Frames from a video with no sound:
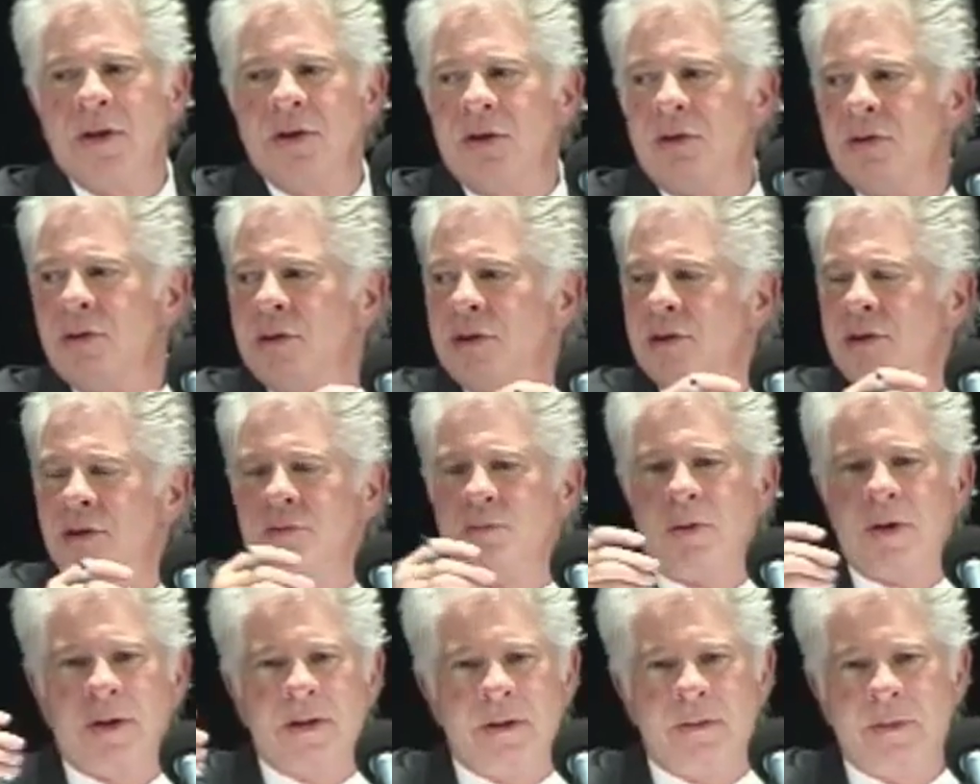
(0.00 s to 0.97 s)
you can just
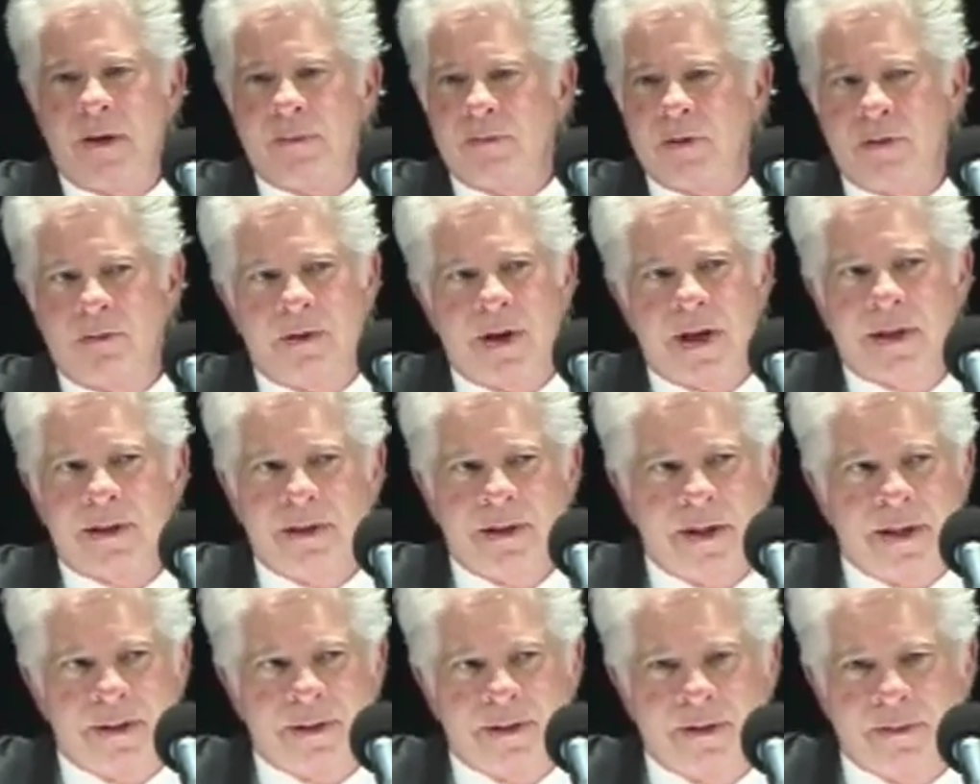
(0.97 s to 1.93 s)
bring them up
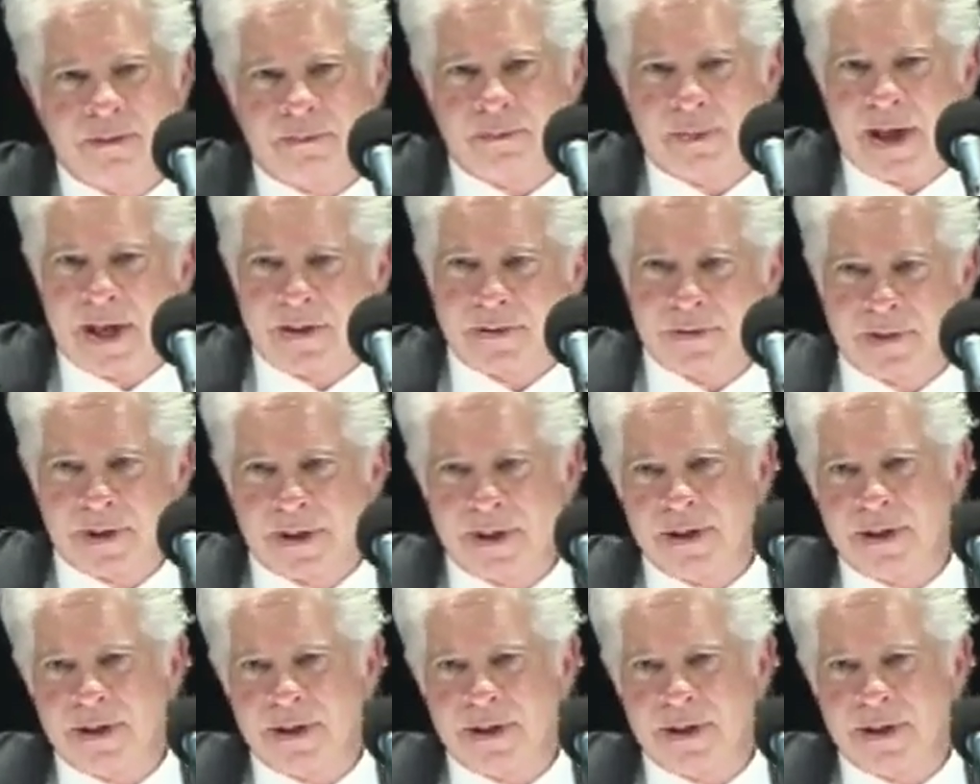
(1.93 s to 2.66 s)
directly to Patrick